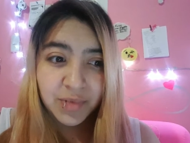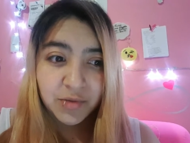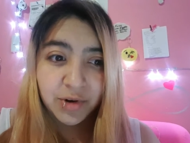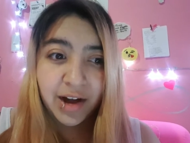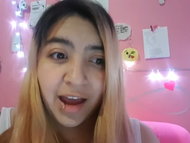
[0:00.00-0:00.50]

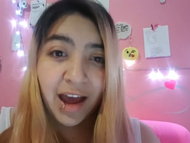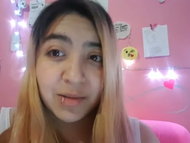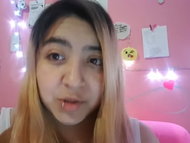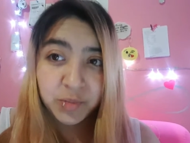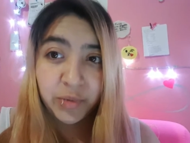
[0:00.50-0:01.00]
when I
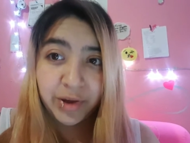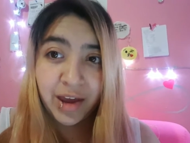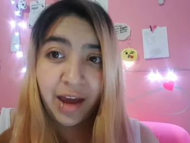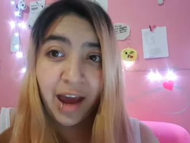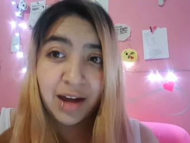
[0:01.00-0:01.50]
have to
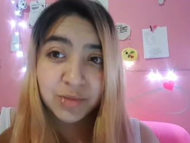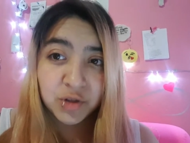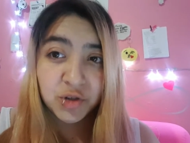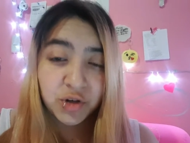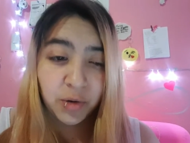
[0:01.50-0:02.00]
pay, I have
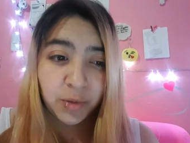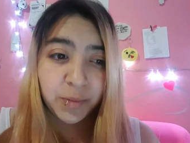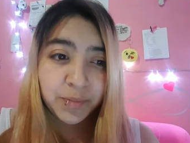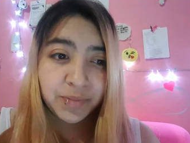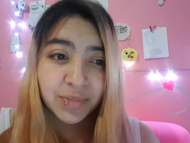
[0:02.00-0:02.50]
to show